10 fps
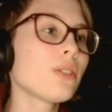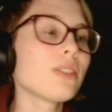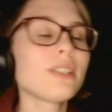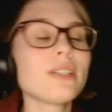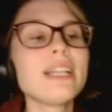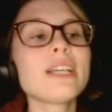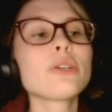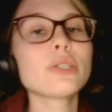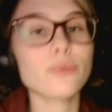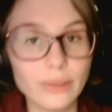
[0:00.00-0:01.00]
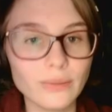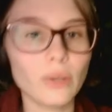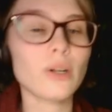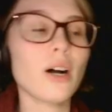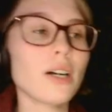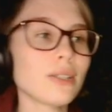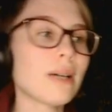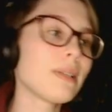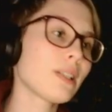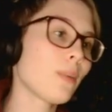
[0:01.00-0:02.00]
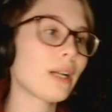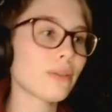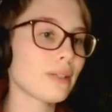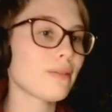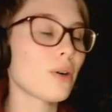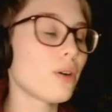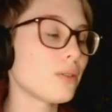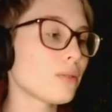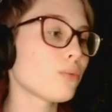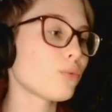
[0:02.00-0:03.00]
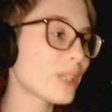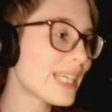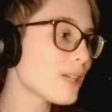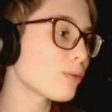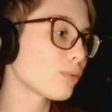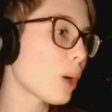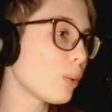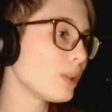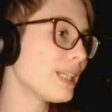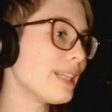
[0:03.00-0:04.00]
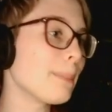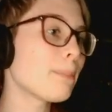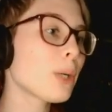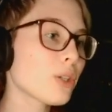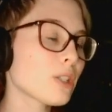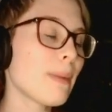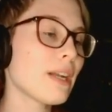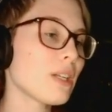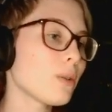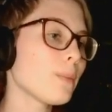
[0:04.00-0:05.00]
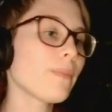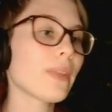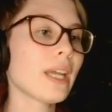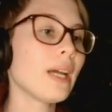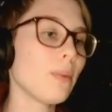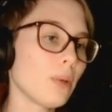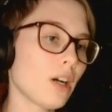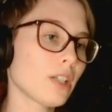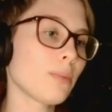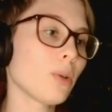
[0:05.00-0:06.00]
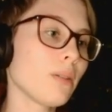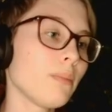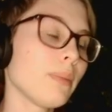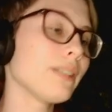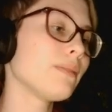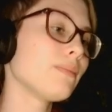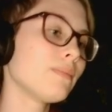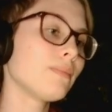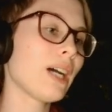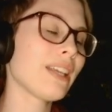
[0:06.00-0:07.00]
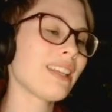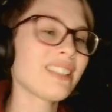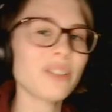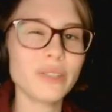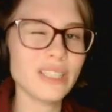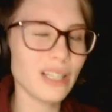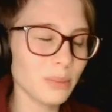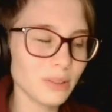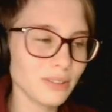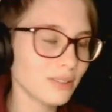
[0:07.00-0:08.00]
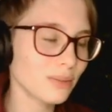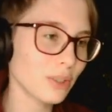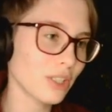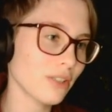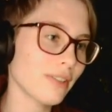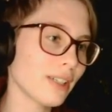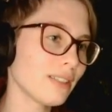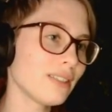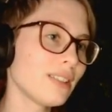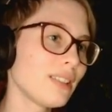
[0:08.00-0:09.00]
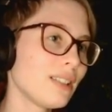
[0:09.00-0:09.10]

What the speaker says: So there's an increased reroll cost. That means that when I reroll in the perks menu, it will cost more. But I think it's only double, which is fine.